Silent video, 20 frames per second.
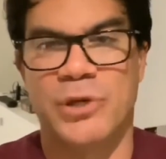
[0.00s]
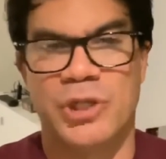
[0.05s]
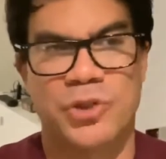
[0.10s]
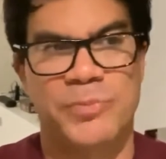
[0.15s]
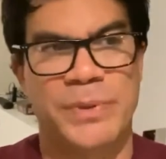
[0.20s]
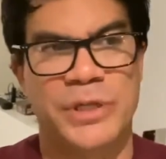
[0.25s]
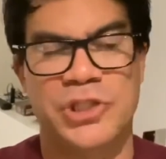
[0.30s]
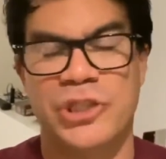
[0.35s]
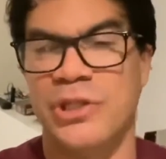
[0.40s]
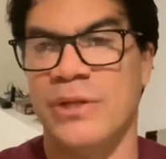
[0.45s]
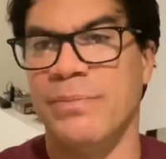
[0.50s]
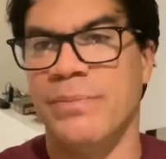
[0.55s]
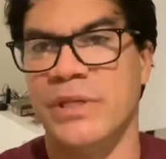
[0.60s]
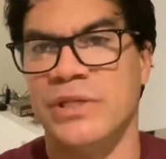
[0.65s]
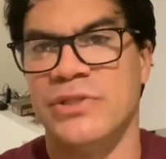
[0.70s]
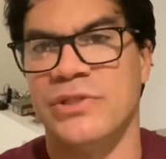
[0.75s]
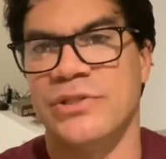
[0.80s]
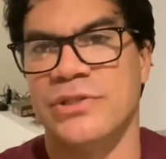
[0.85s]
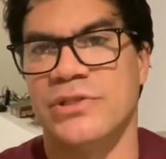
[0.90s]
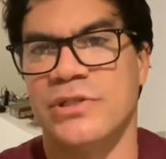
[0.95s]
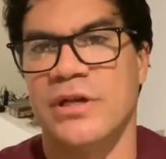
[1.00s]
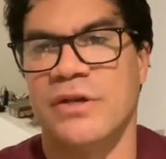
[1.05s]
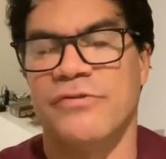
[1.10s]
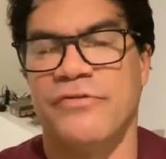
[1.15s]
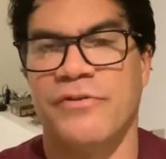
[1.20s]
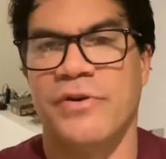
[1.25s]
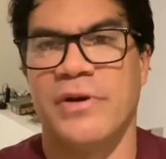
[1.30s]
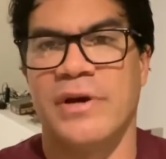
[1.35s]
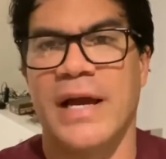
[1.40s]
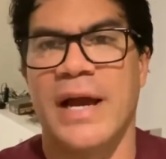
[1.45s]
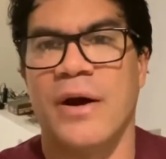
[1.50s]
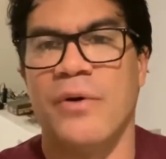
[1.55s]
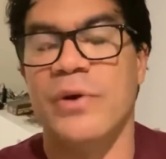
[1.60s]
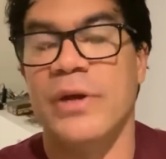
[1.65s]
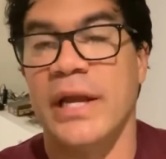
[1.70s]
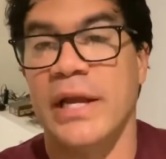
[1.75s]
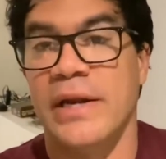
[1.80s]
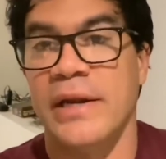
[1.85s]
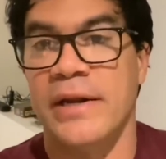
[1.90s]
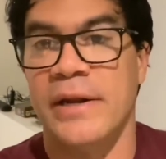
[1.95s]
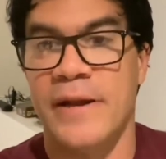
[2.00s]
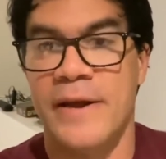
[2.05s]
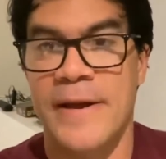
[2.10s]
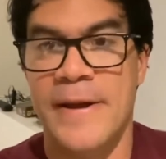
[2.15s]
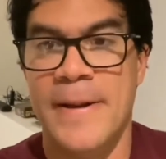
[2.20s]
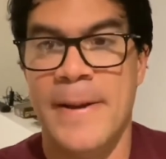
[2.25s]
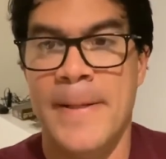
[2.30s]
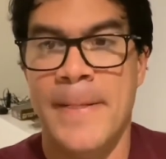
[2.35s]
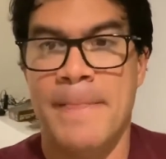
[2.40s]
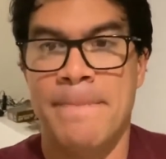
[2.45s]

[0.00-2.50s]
but especially the business stuff's very outdated.